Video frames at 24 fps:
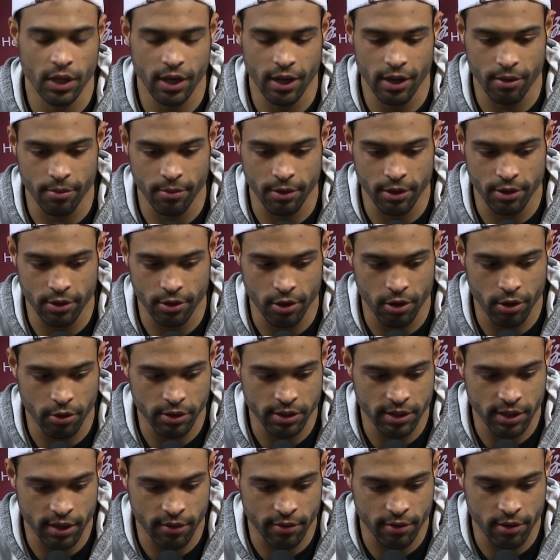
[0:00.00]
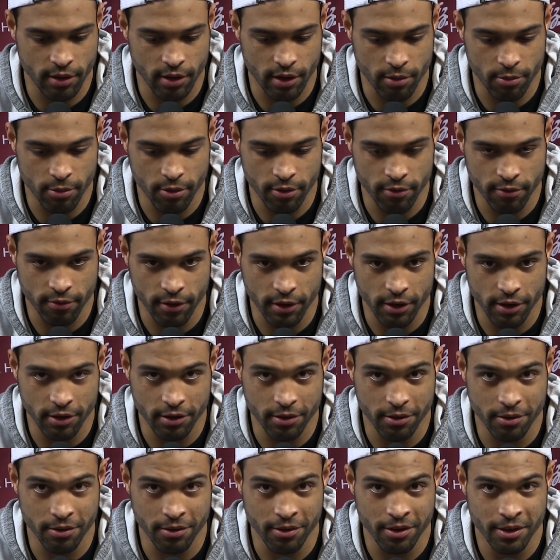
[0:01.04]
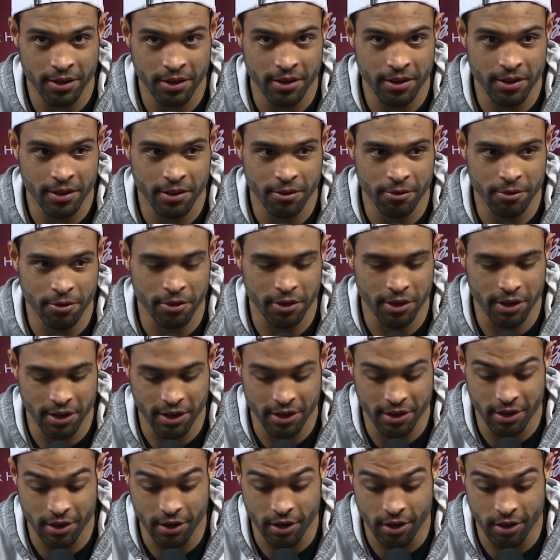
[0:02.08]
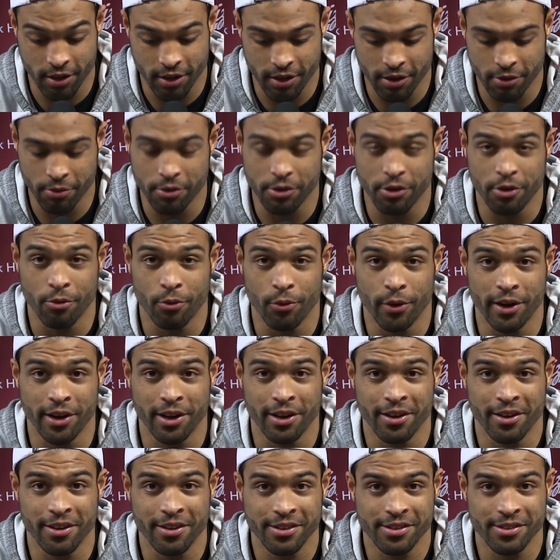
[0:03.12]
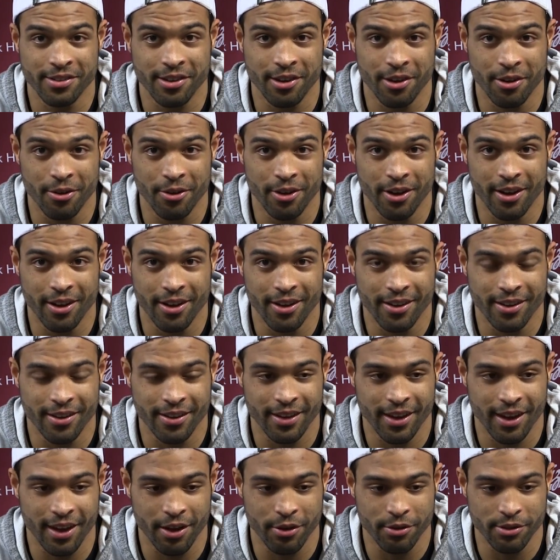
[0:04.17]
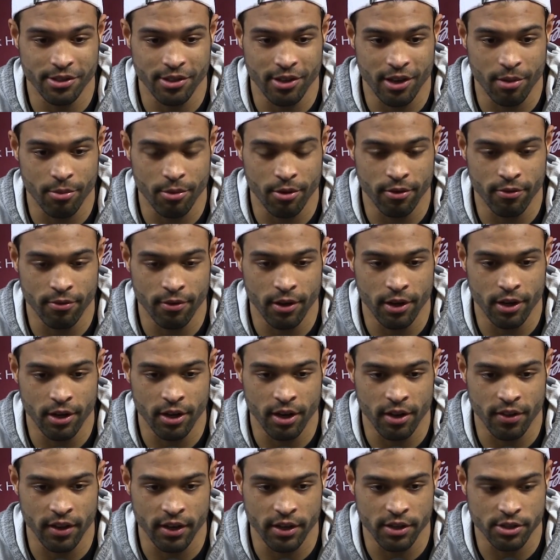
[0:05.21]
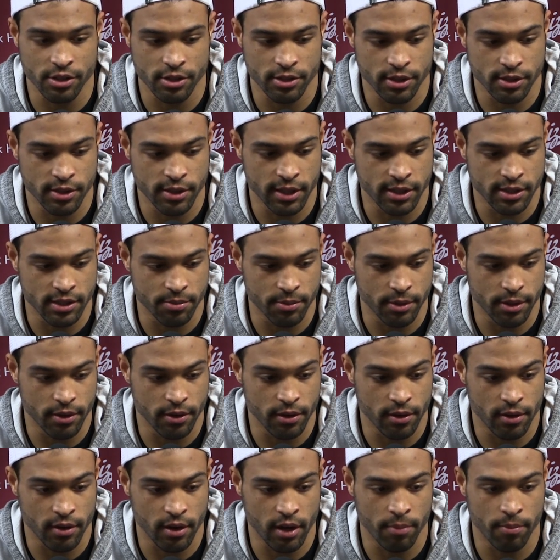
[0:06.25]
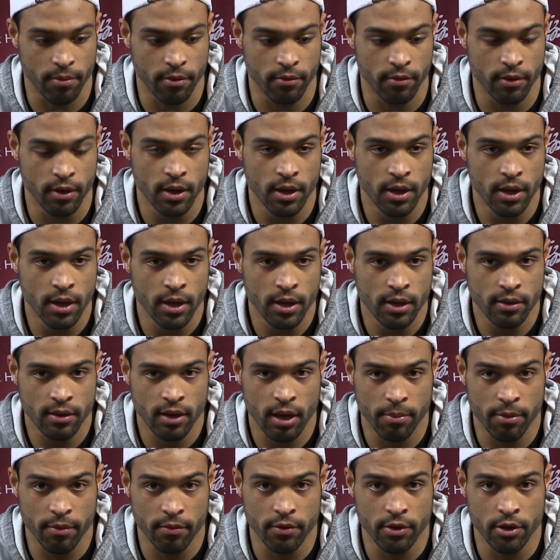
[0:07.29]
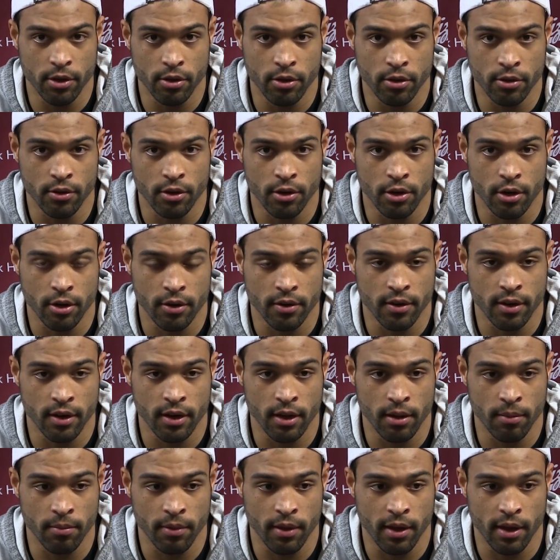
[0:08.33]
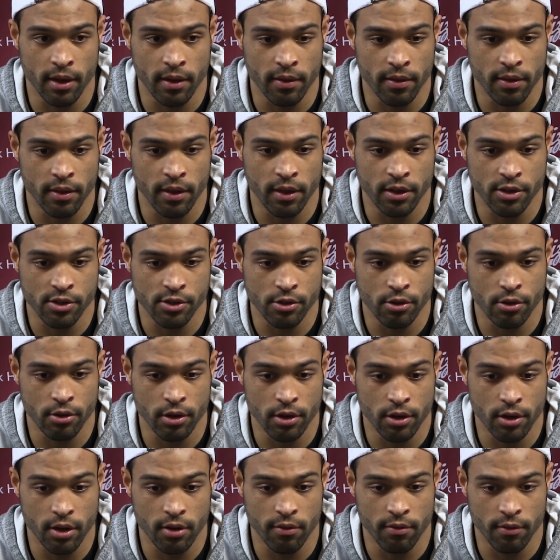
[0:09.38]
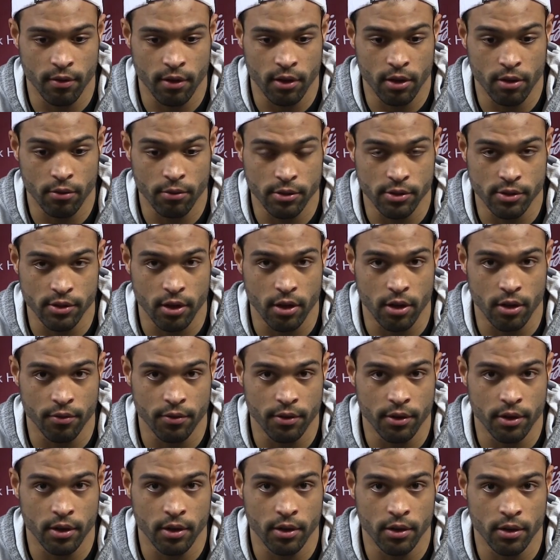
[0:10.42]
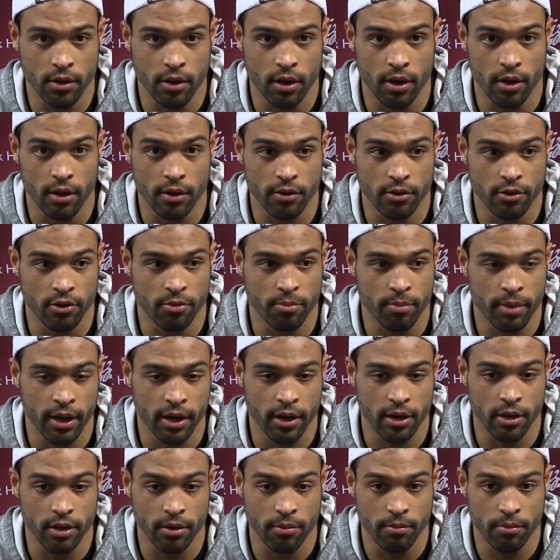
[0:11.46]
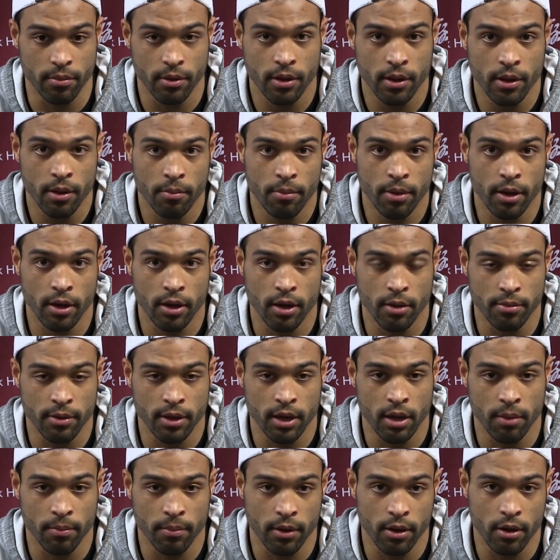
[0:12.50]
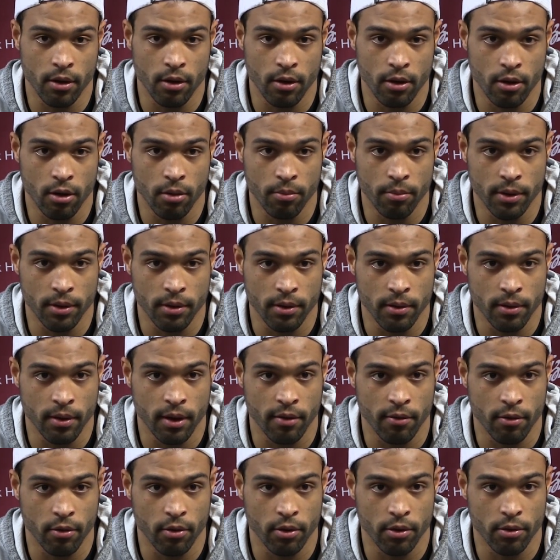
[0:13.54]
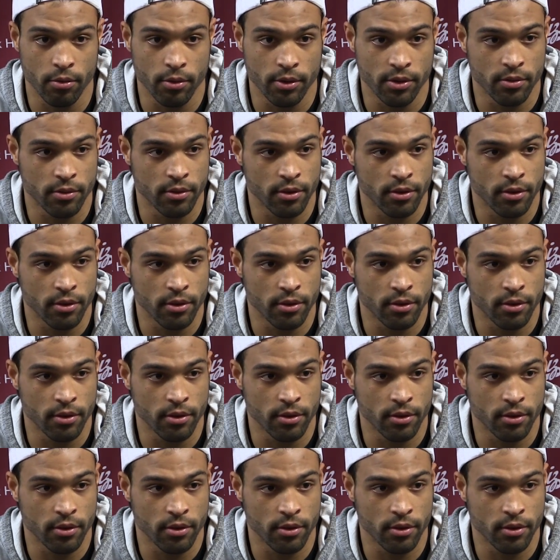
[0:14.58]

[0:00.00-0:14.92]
Yeah, I mean, you're always having a lot more fun and really in anything when you're winning. So it was a lot more fun, and I think it's just a testament to the type of dudes on our team that they showed enough resolve to not just pack up camp and go home, and everyone was